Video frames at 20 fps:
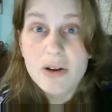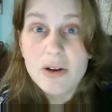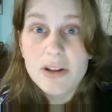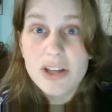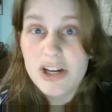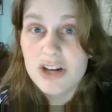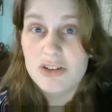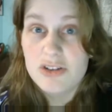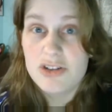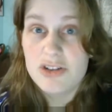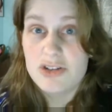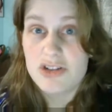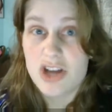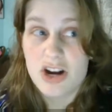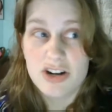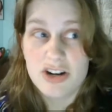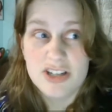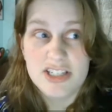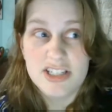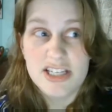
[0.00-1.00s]
You know, those
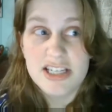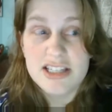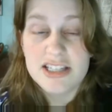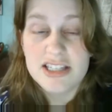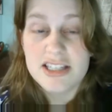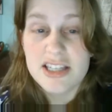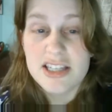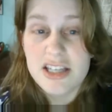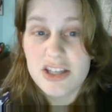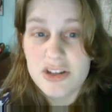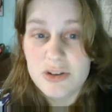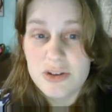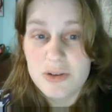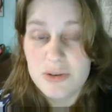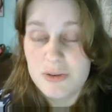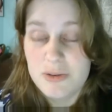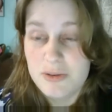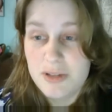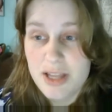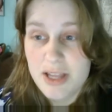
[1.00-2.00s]
car seats that
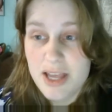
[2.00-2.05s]
you